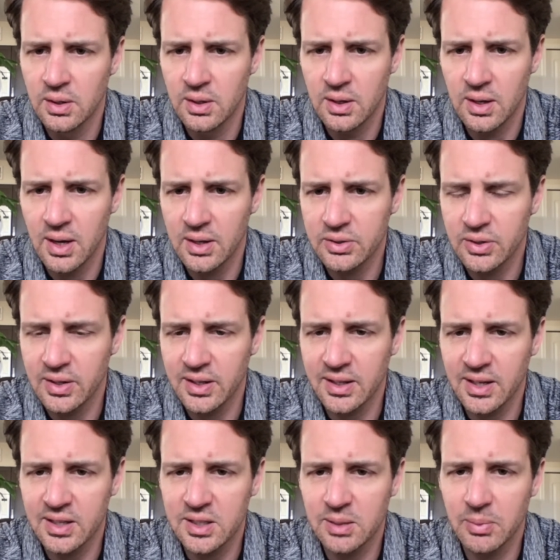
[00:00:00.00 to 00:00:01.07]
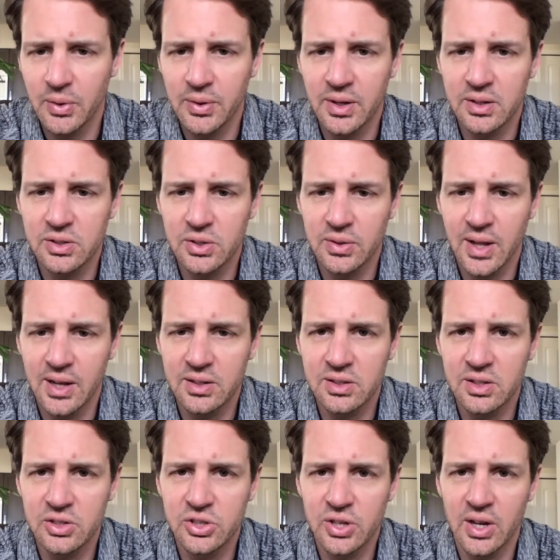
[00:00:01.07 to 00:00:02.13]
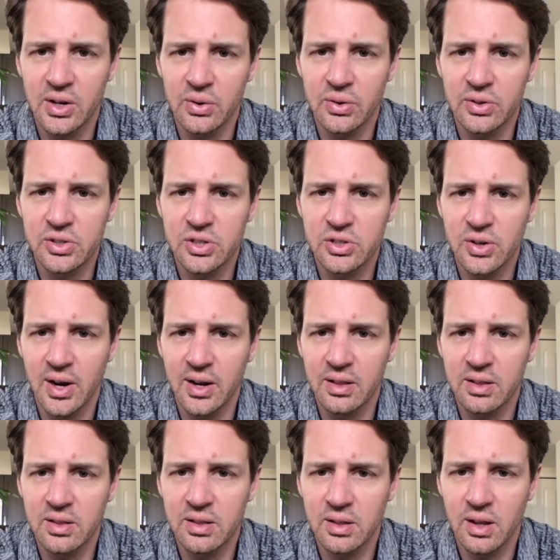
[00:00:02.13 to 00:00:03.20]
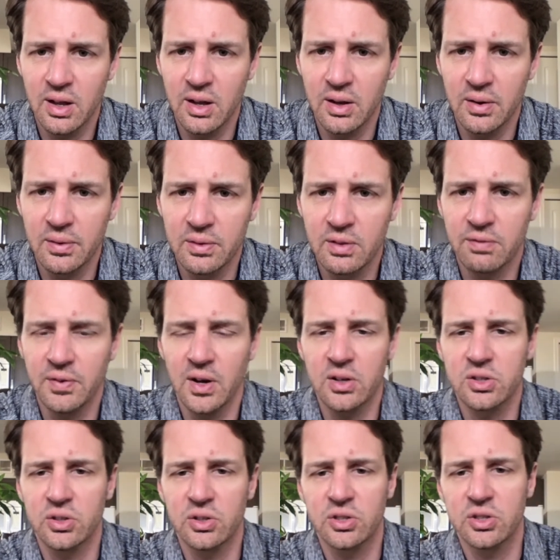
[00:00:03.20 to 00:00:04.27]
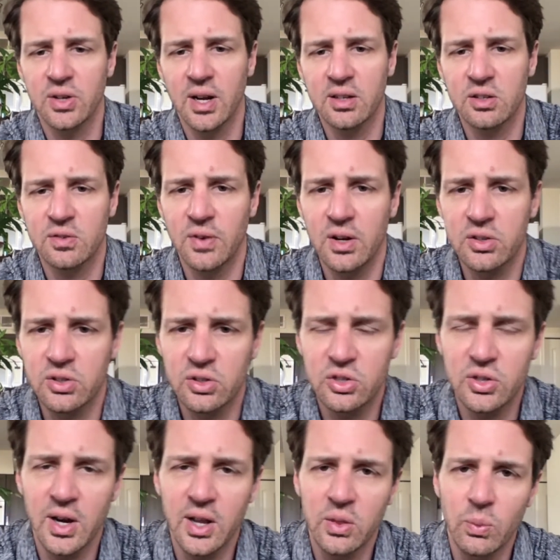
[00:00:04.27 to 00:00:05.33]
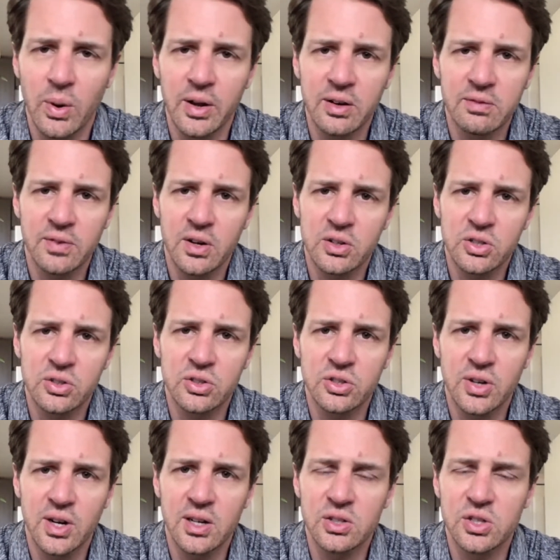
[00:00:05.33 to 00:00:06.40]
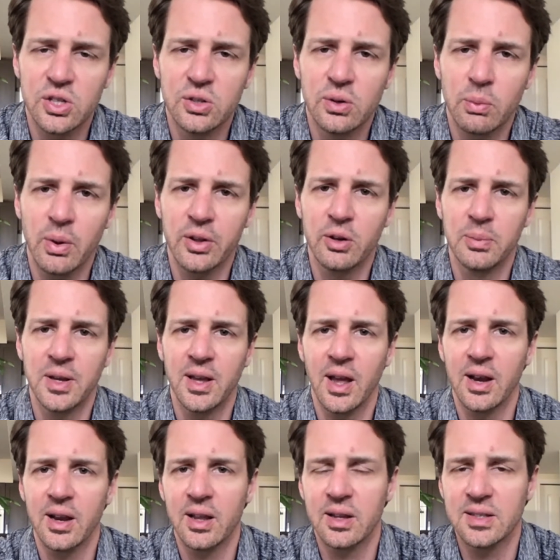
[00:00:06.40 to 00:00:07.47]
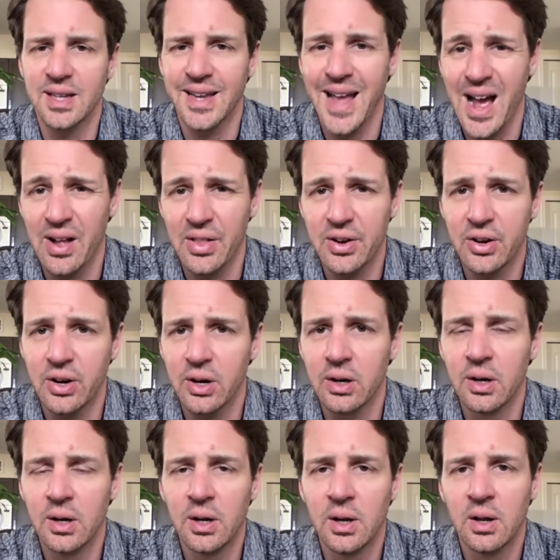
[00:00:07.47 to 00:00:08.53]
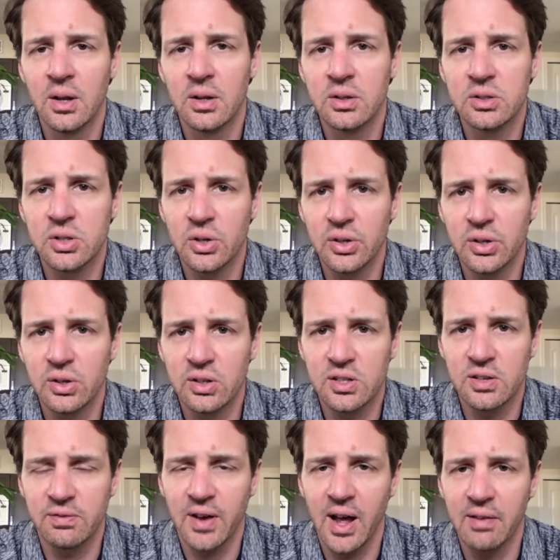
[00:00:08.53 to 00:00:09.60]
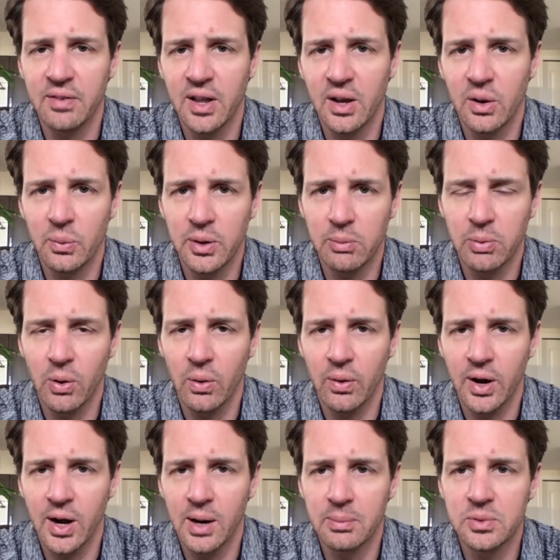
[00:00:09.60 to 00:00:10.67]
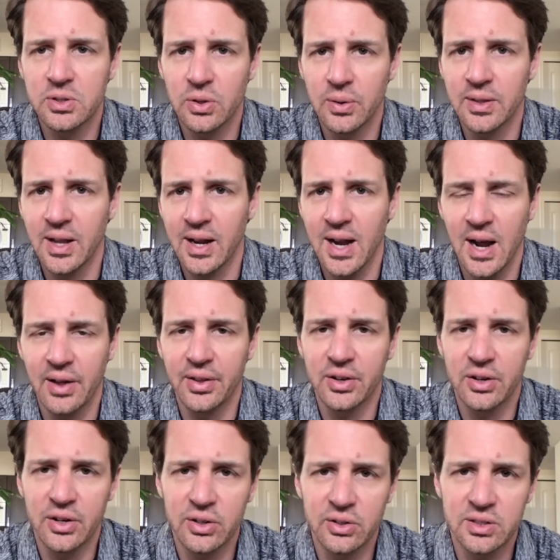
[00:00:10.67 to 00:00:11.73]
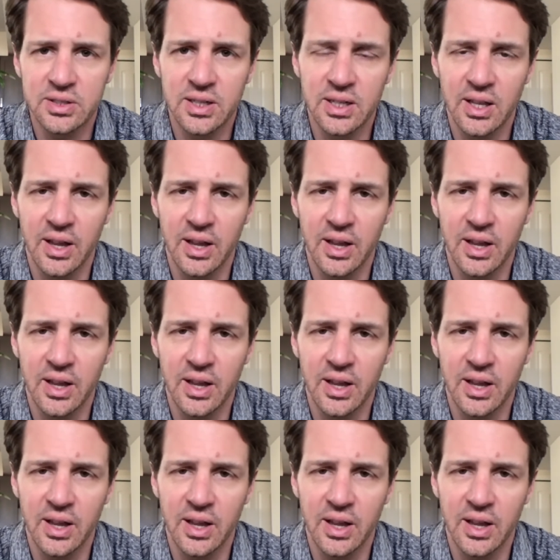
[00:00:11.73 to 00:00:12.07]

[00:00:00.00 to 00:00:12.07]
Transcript: So I think that's about it. So that's the general strength, the functional strength. There's functional strength 1 and functional strength 2. And what you'll be getting is a calendar. So it's a 5-day-a-week program. So in that calendar, you'll see